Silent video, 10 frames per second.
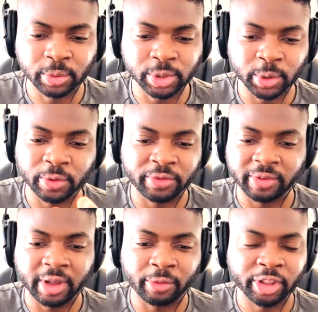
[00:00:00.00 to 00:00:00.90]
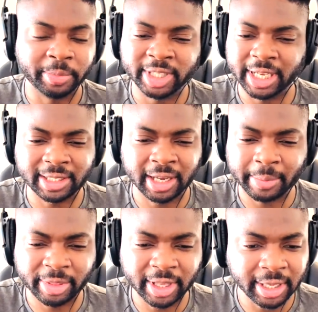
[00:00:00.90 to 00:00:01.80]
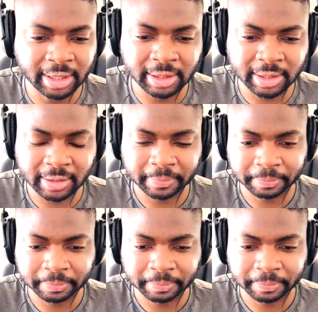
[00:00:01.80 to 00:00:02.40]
sort of arithmetic type things.